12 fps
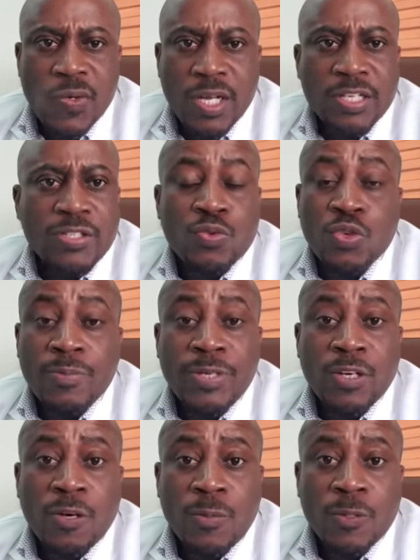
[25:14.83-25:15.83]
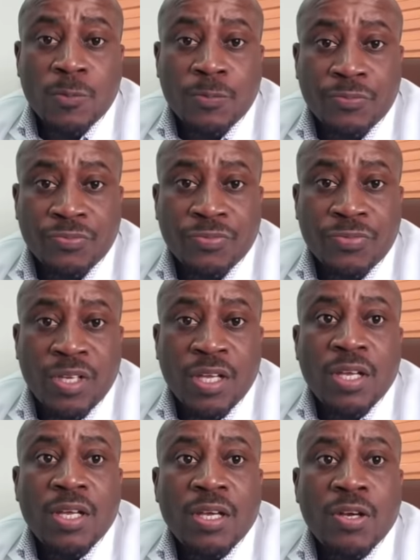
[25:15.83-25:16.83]
Extremely common.
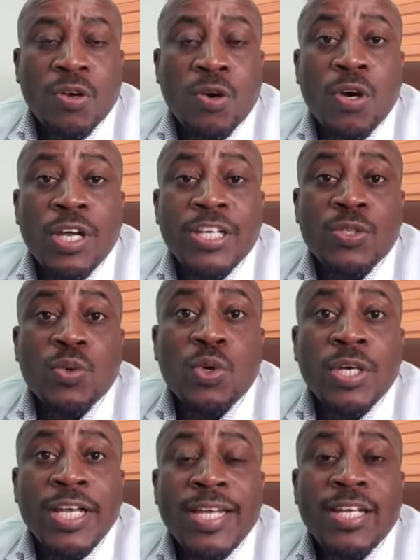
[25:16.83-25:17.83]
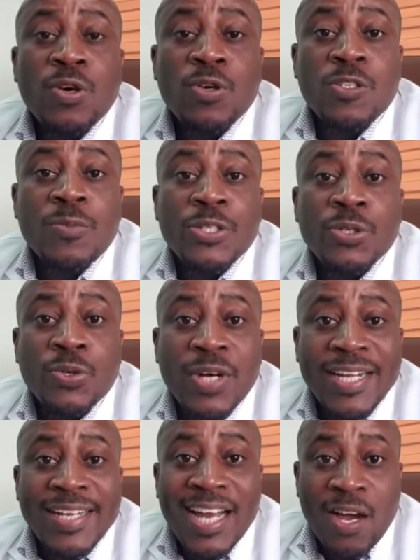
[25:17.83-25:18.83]
Go into any hospital
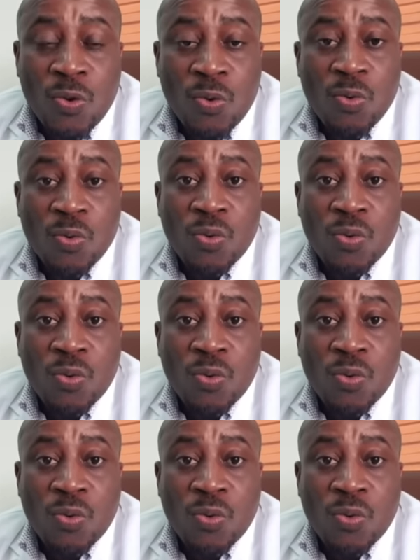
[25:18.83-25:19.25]
right now,